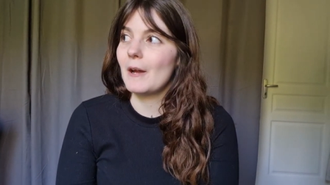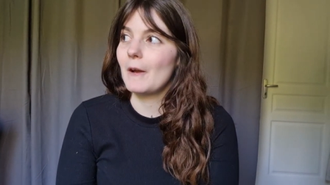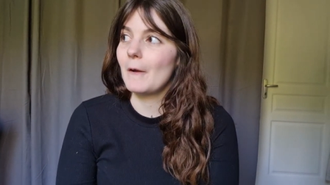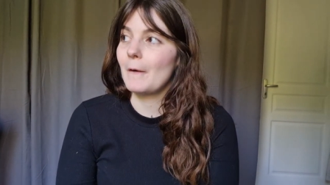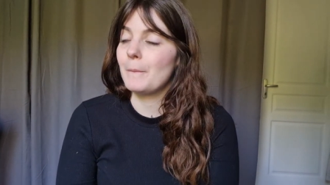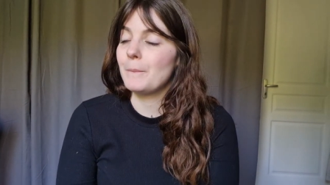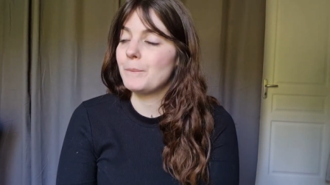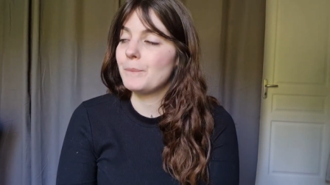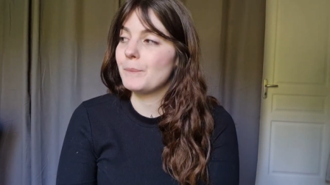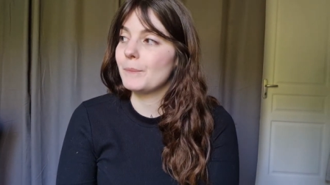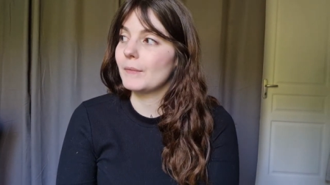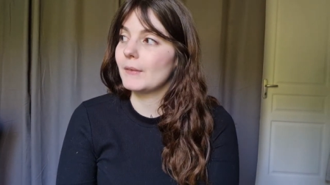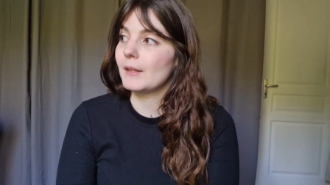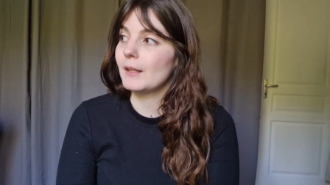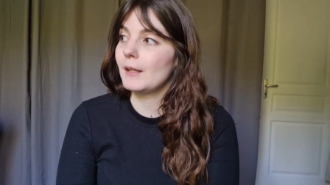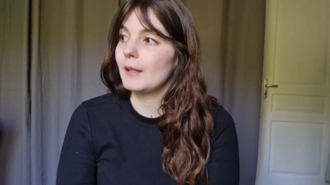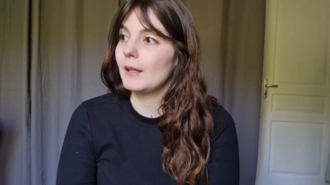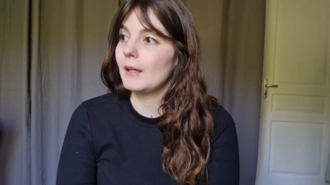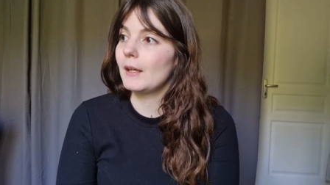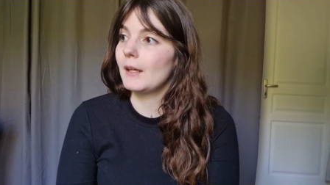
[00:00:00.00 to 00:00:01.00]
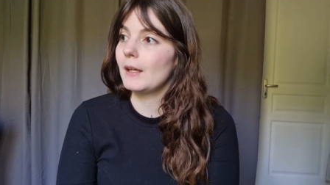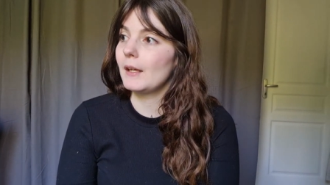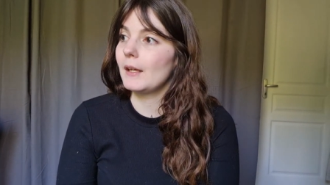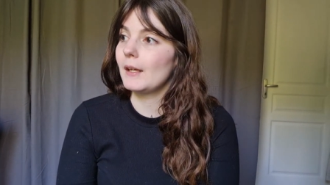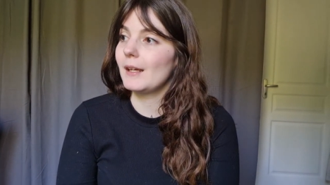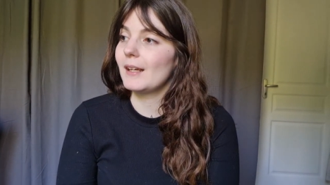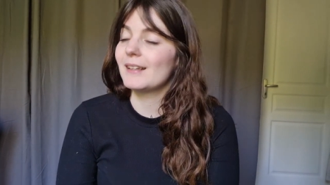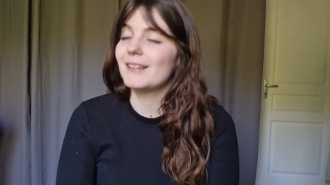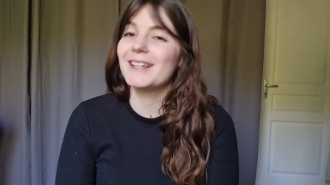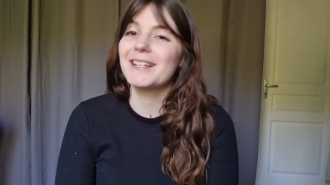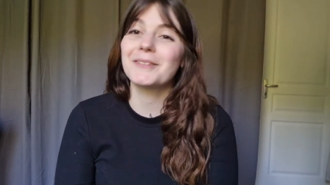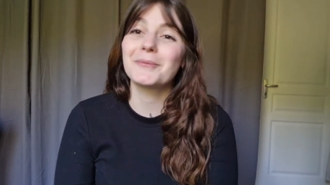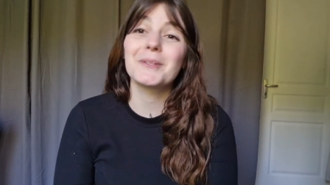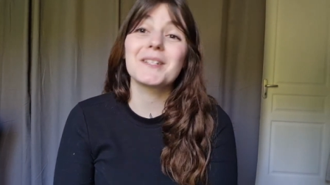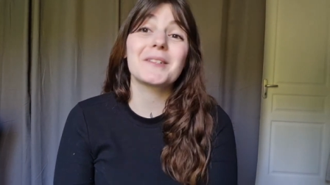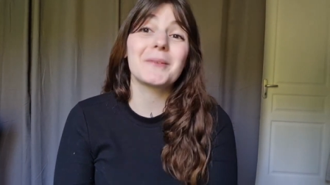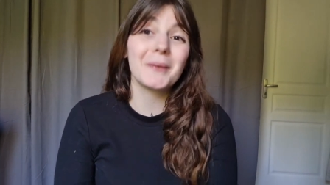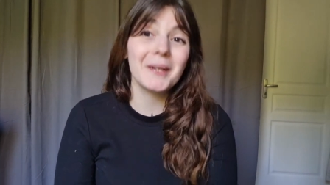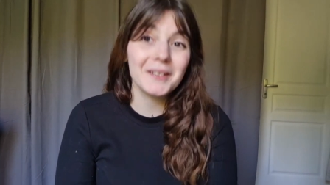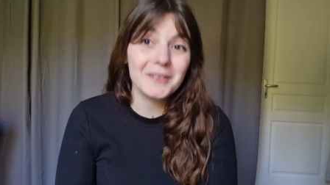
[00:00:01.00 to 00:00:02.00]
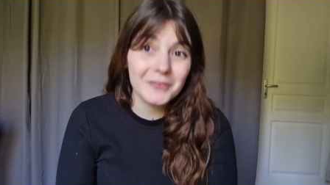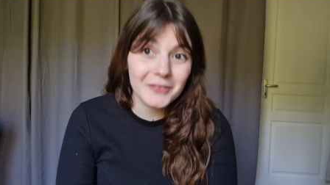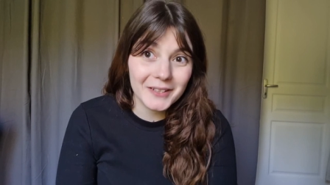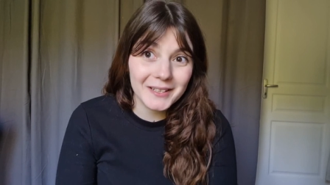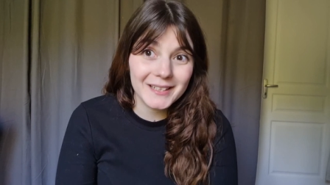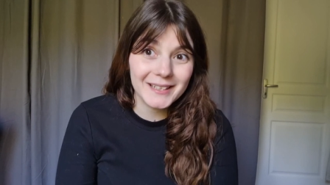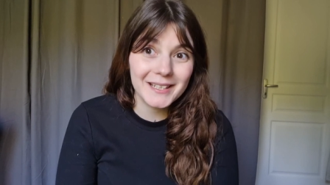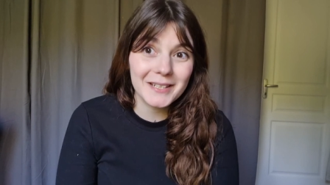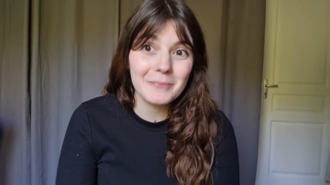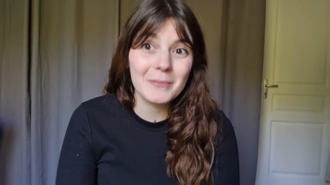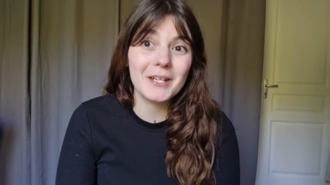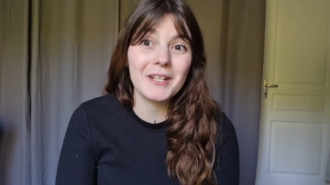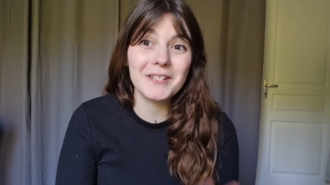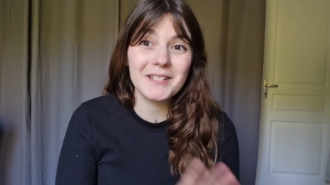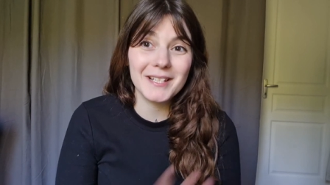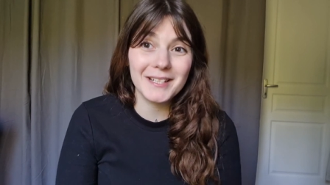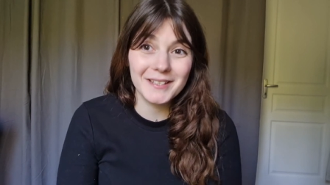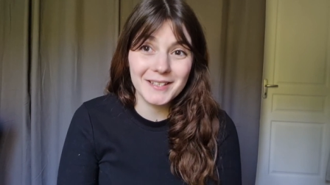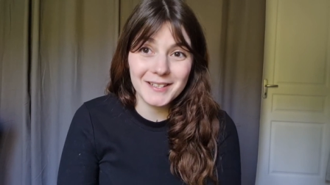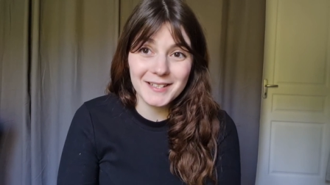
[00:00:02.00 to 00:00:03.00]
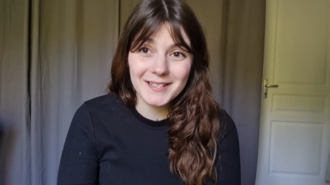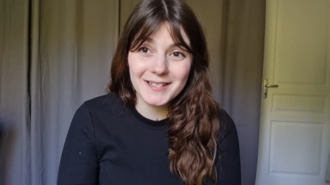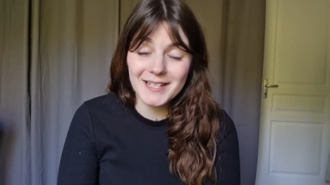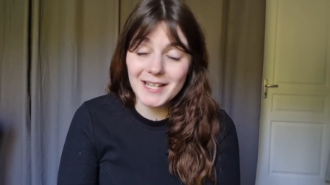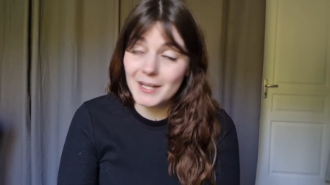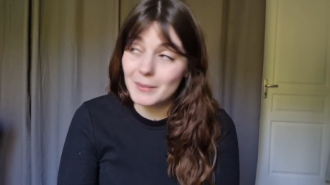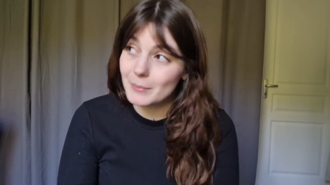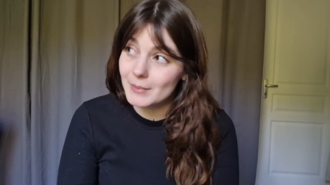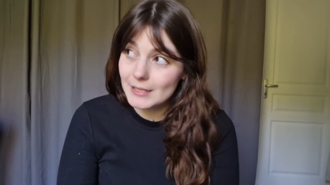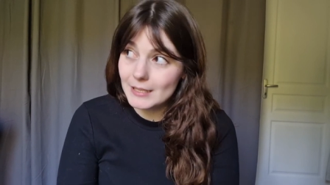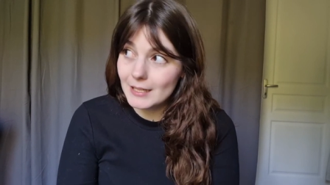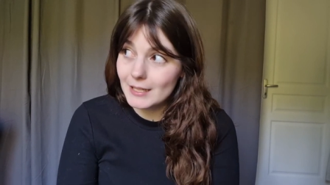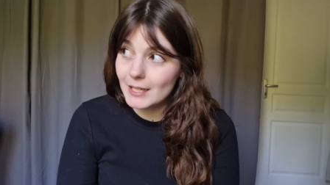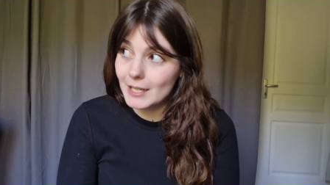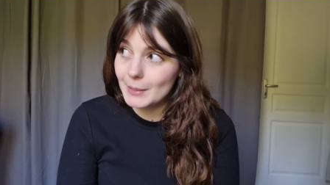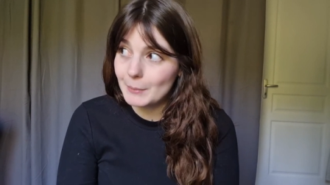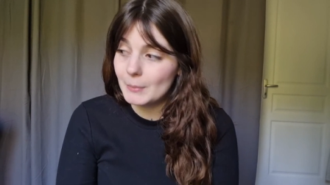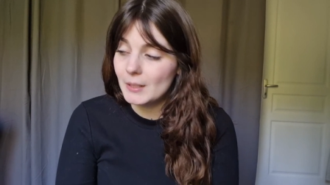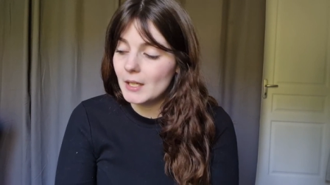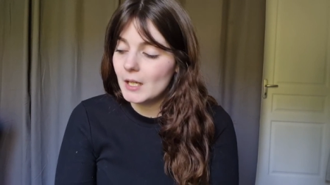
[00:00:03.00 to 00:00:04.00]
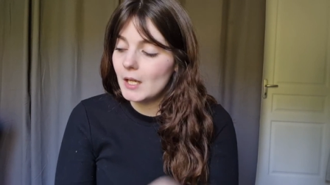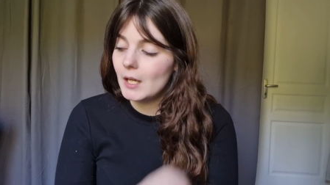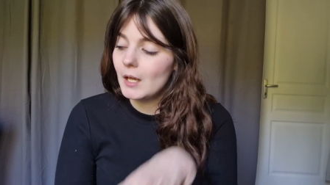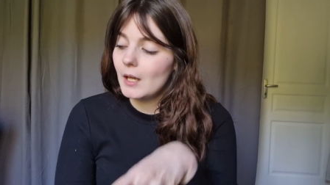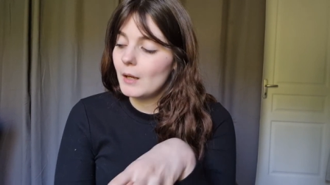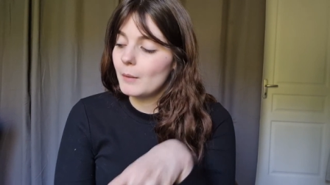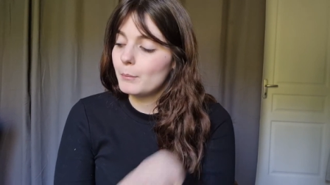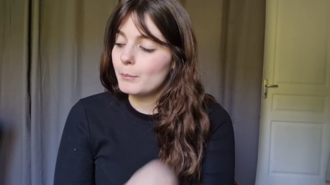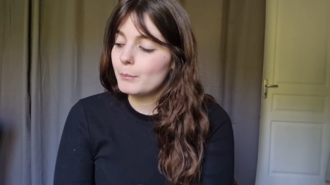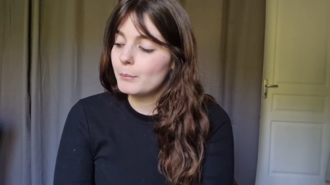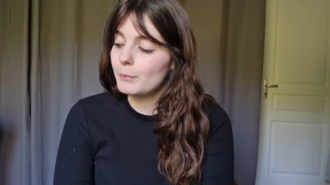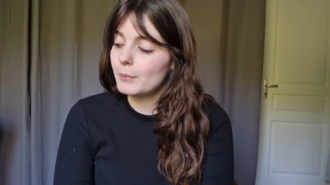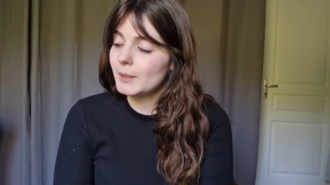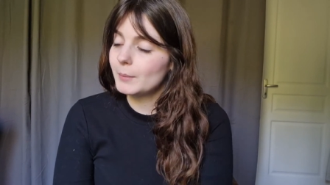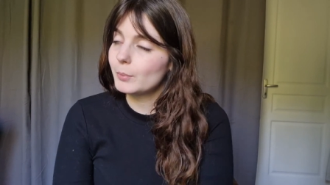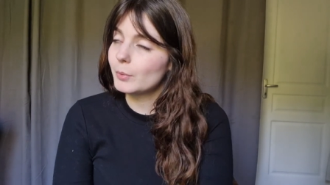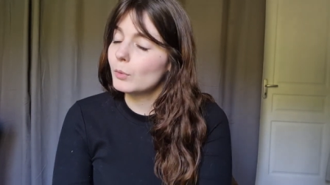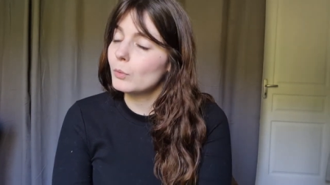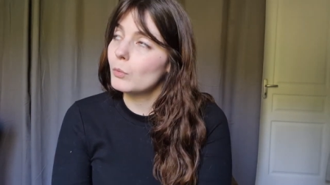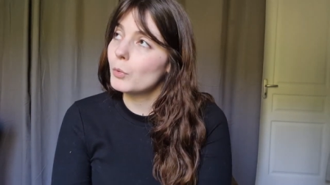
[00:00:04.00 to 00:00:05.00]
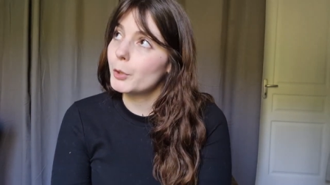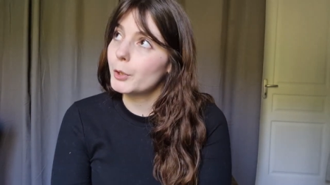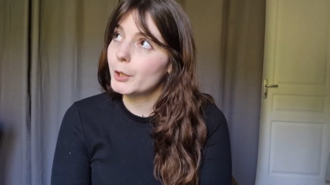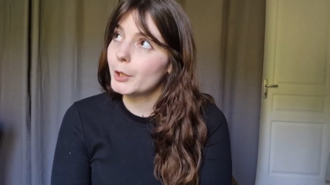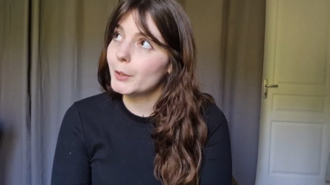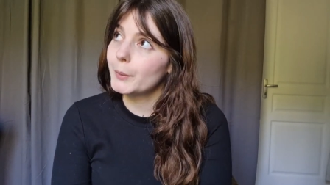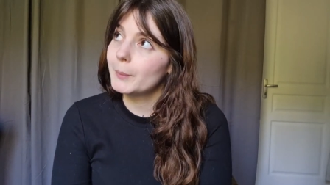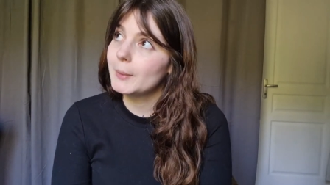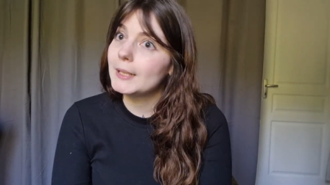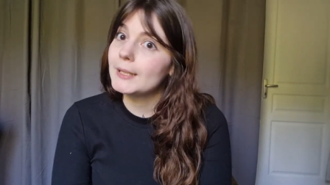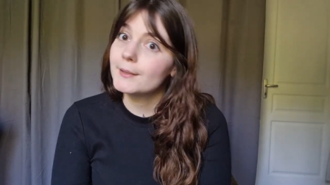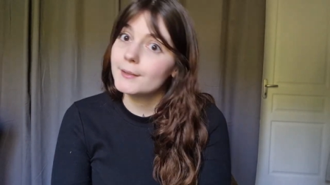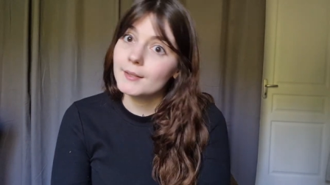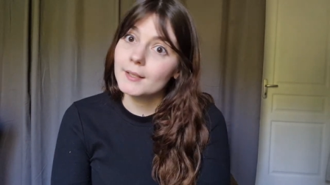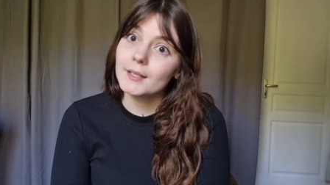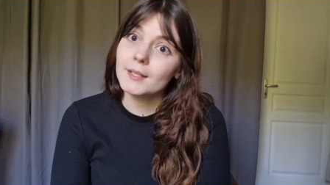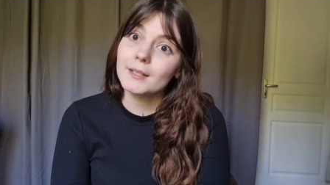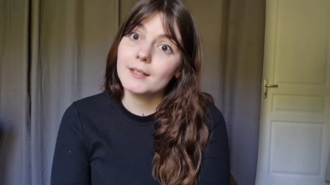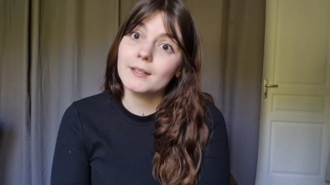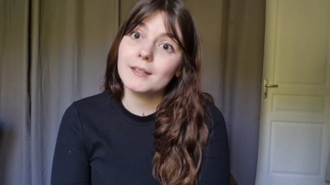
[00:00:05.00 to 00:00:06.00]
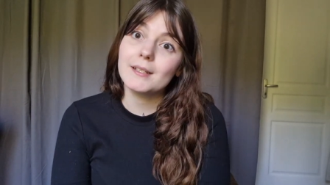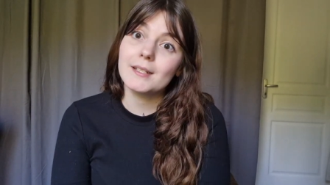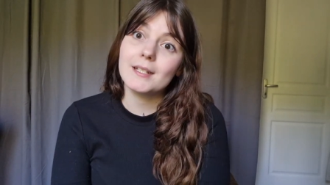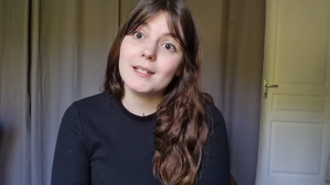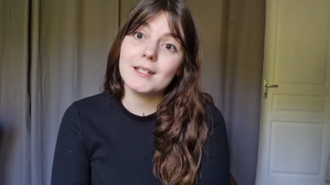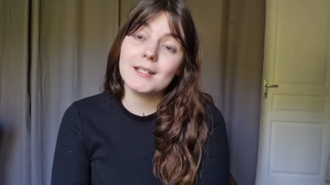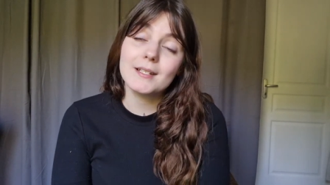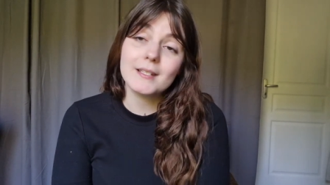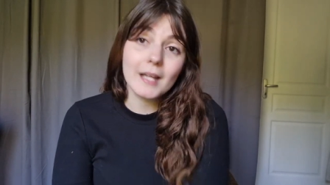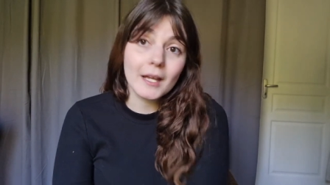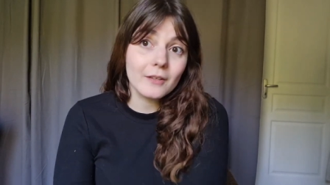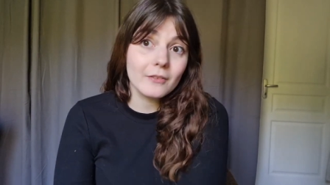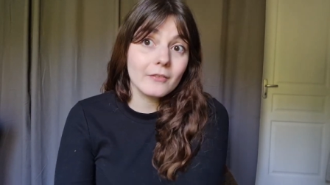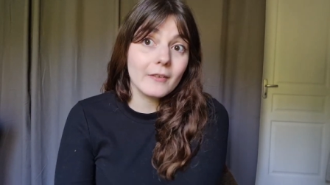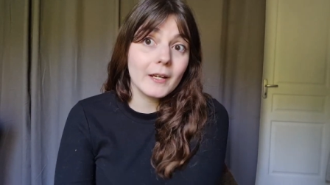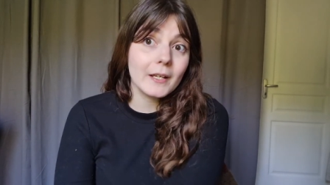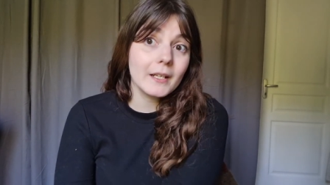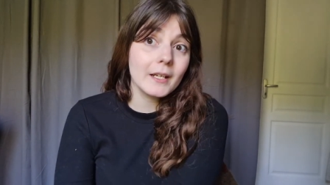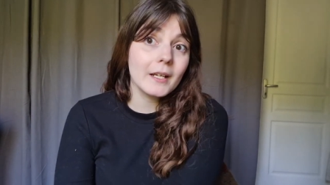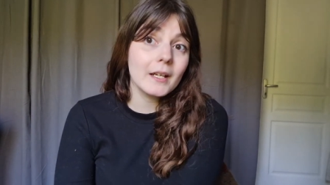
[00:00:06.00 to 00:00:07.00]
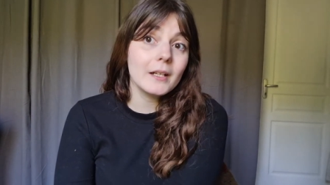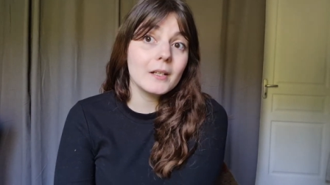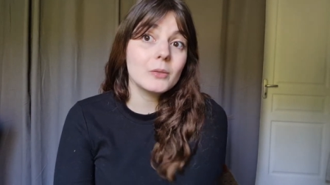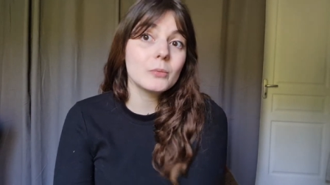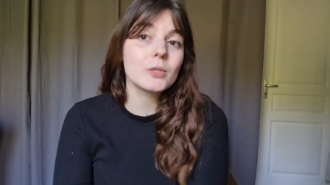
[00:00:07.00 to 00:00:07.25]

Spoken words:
And it was quite funny because at the same time, people were completing the sci-fi cowl,